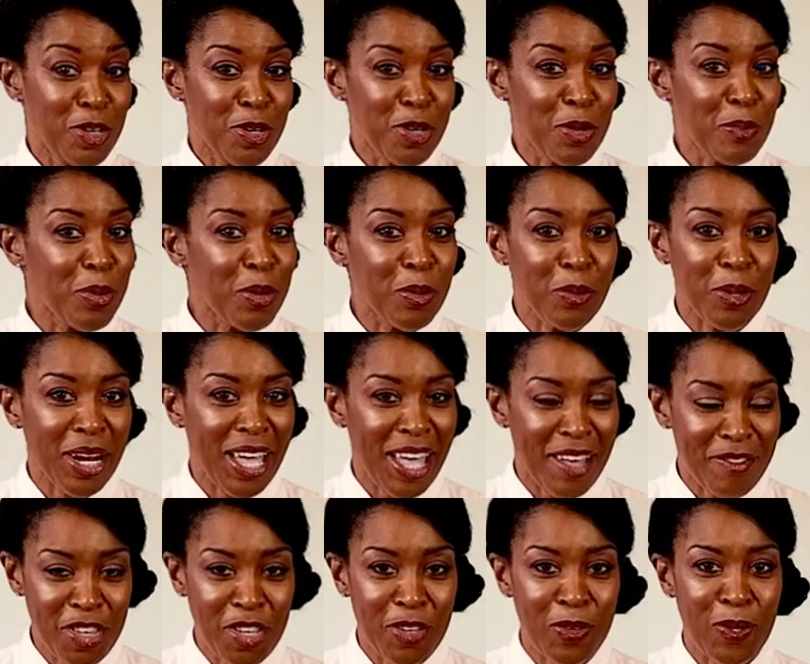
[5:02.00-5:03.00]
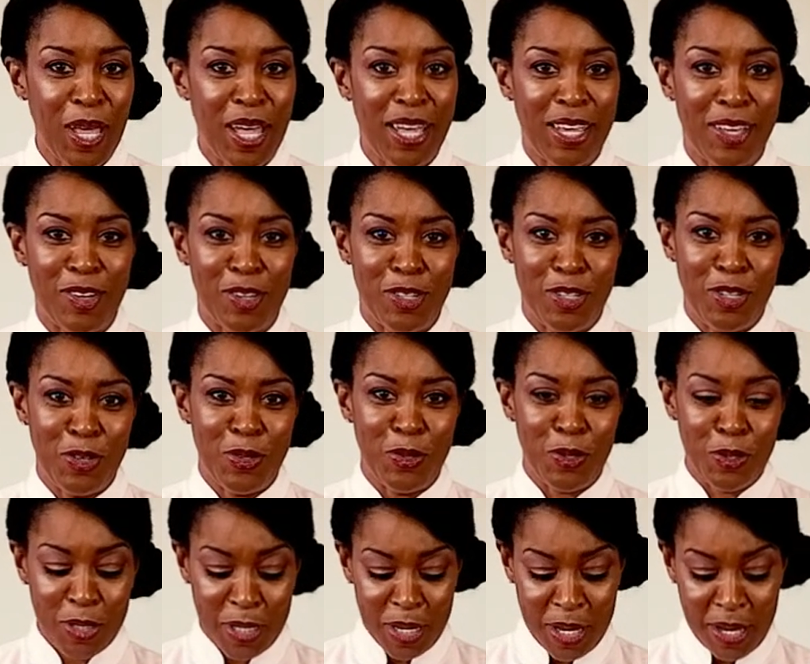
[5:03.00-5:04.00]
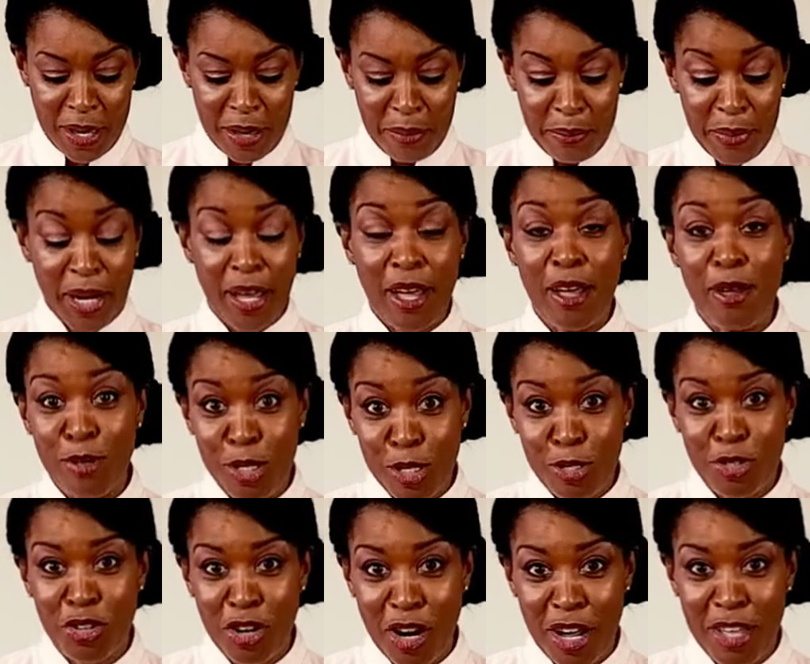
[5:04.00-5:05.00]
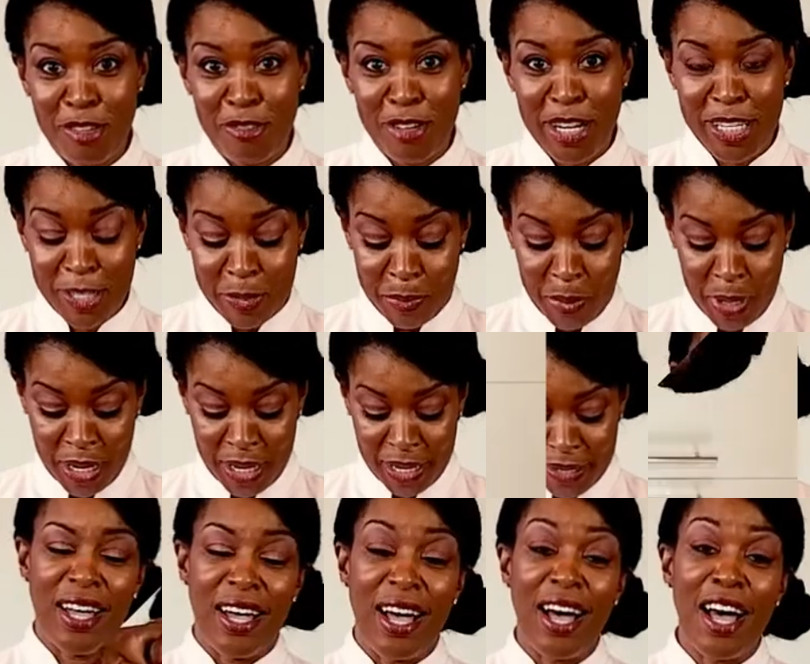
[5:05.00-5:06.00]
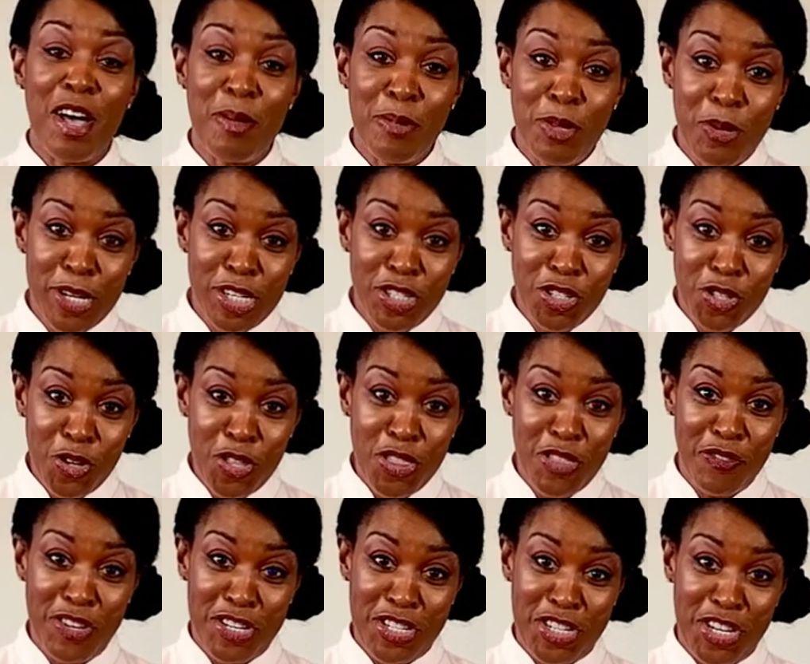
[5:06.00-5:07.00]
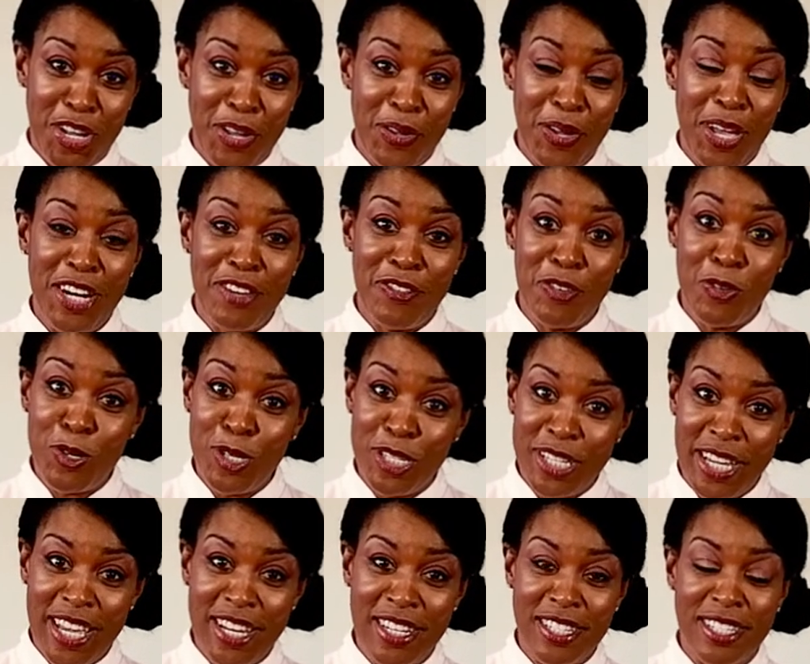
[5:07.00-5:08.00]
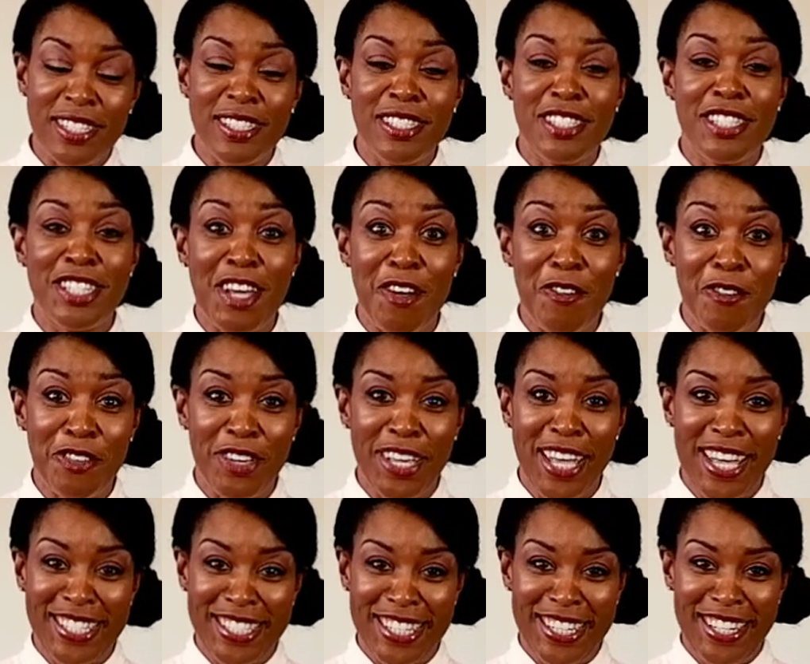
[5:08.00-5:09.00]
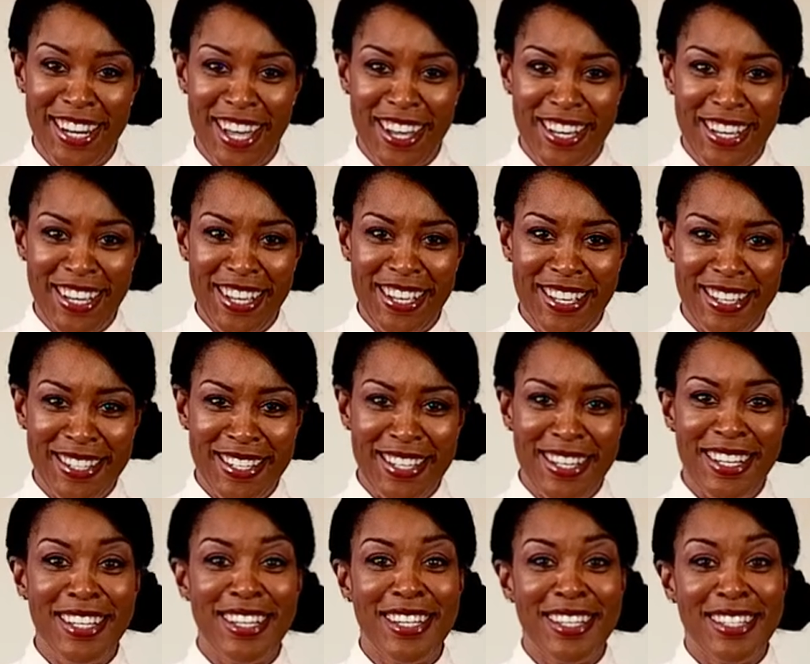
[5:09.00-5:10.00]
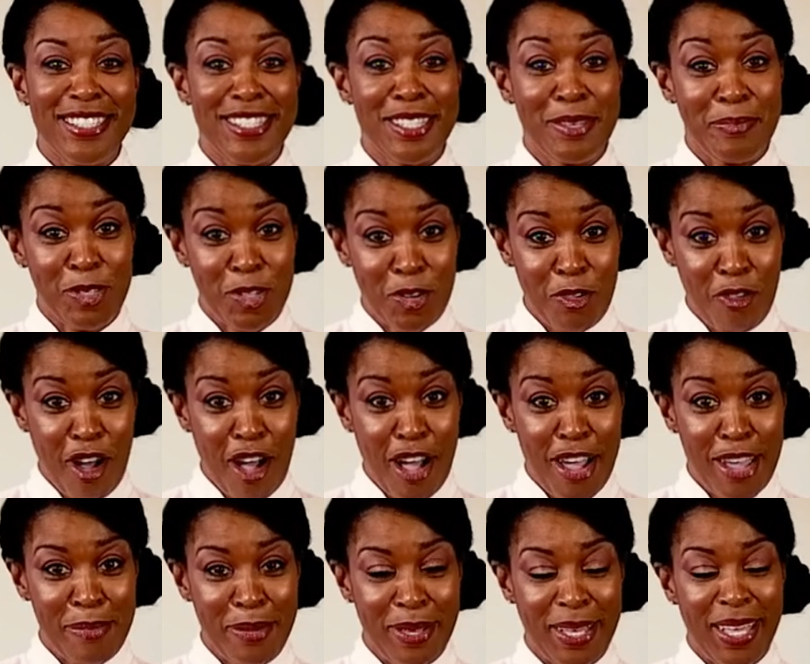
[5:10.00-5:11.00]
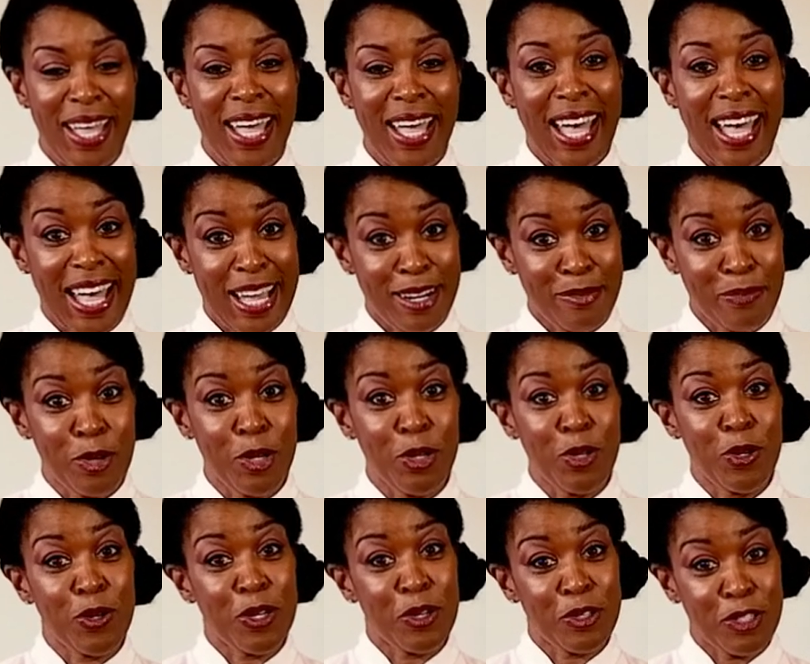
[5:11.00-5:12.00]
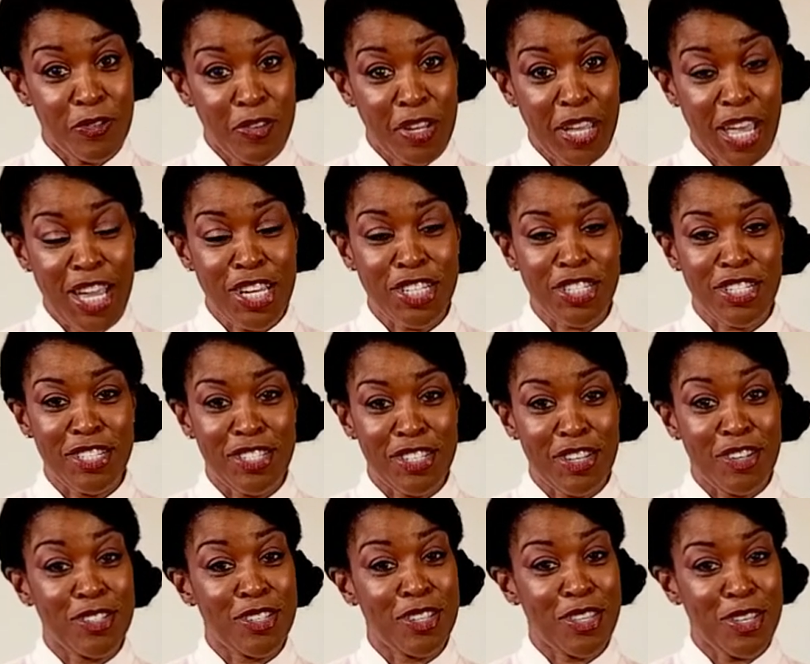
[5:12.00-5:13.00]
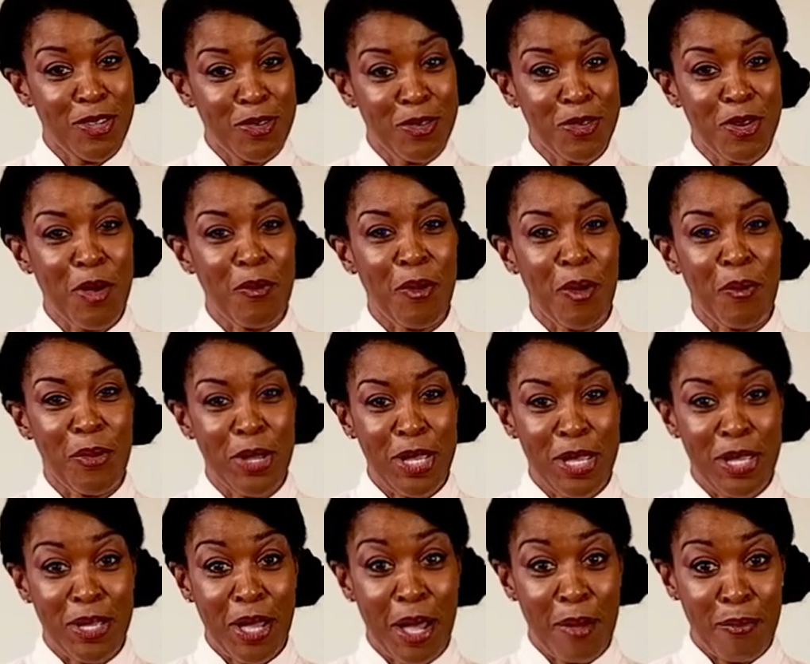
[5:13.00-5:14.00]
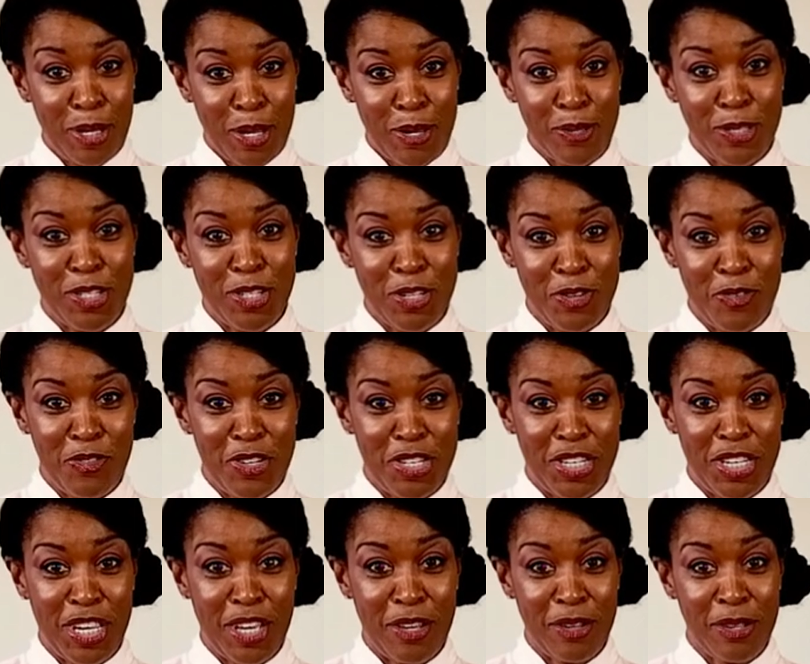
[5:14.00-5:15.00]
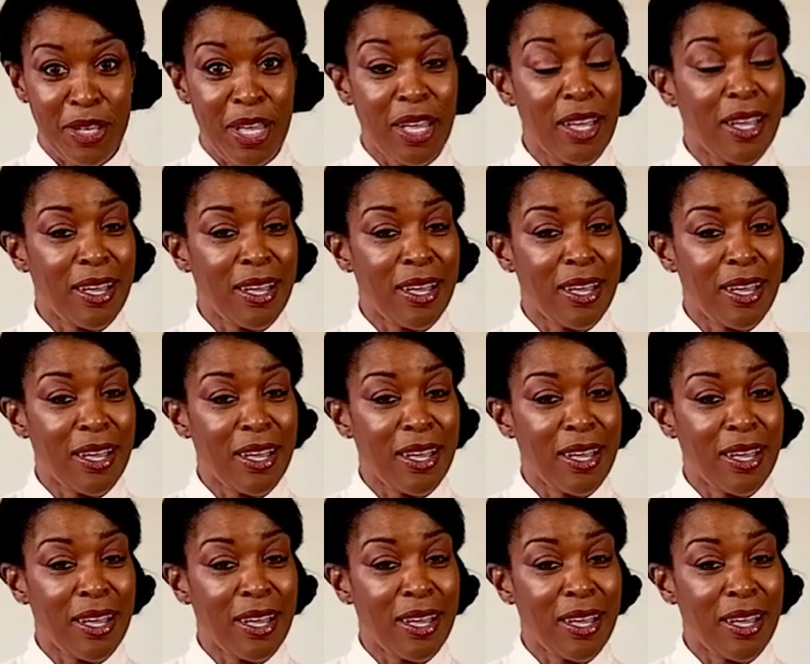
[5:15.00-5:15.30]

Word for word: You can put whatever you like on yours, but I hope you'll try the recipe. I hope you enjoyed the video and if you did, don't forget to like, subscribe and put your notifications on so that you know when we upload a new video.